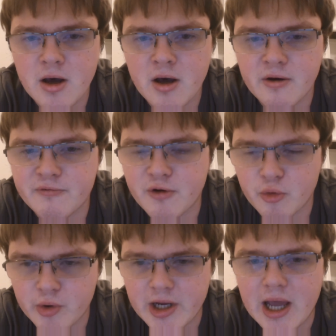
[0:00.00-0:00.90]
a
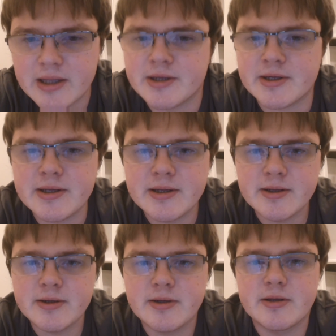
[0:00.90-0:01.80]
reality,
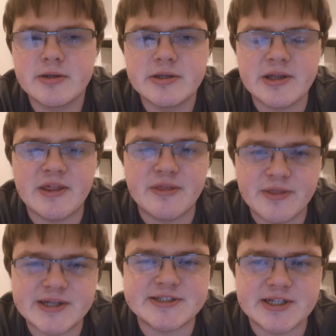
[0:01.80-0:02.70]

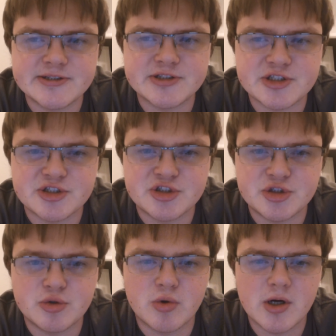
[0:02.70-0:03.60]
that tends
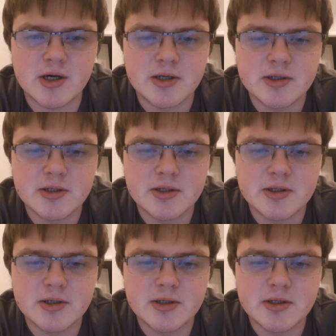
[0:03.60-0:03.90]
to